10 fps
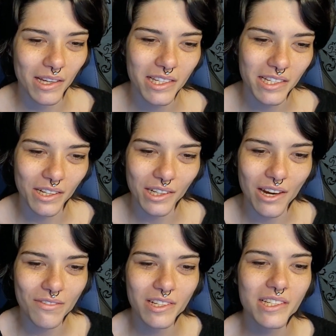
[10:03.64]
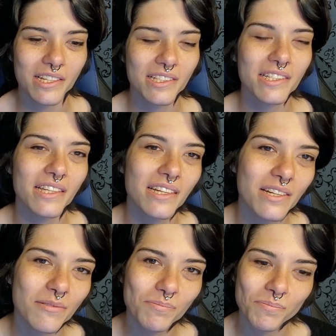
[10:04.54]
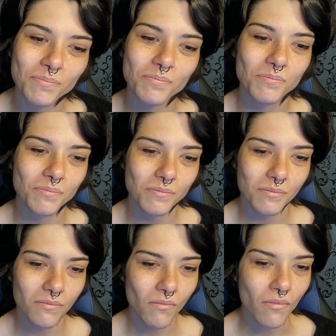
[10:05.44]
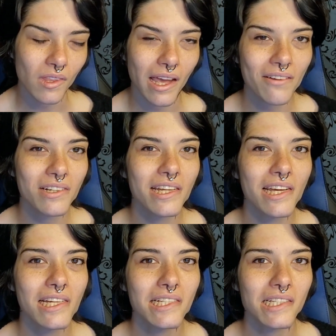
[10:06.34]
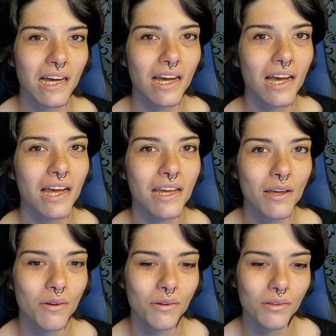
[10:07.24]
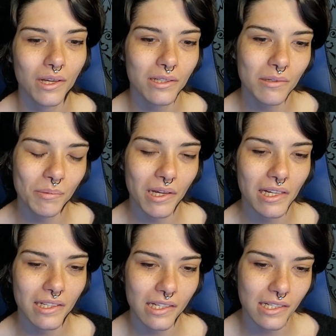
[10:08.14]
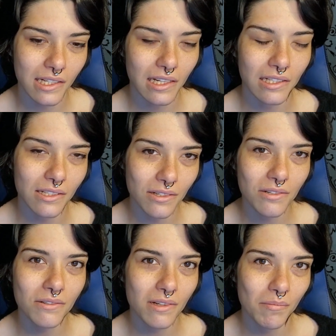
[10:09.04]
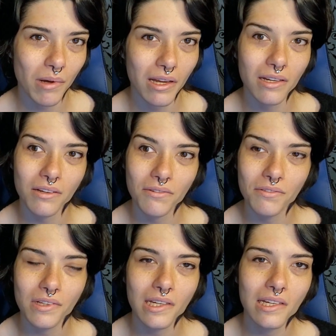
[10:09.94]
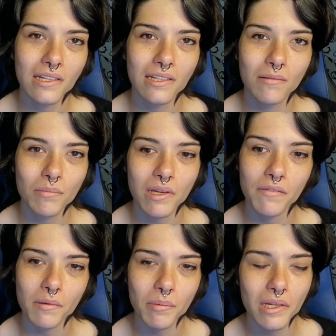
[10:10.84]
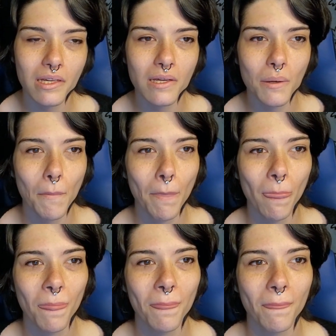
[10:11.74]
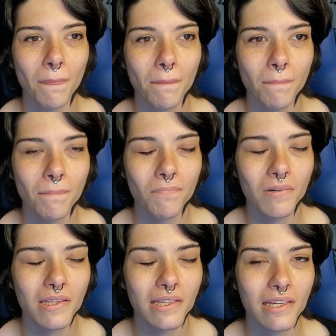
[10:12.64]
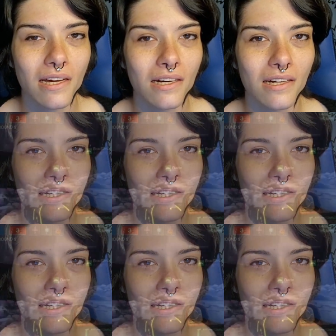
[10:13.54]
has stuck ever since then. Nowadays, I like to play Destiny 2 competitively in PvP. With the